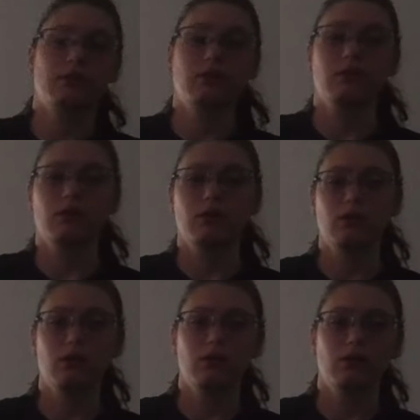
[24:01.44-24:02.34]

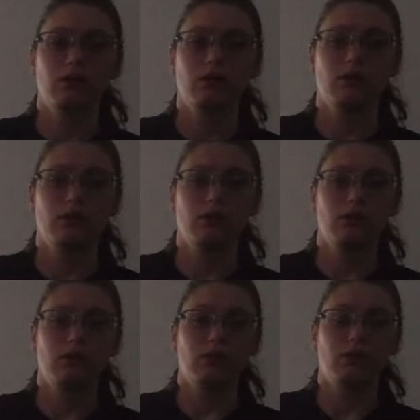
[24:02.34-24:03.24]

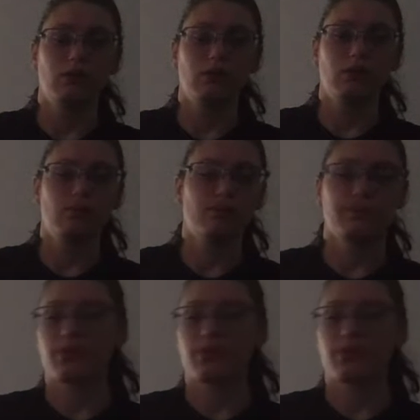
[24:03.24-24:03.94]
No one is speaking in this clip.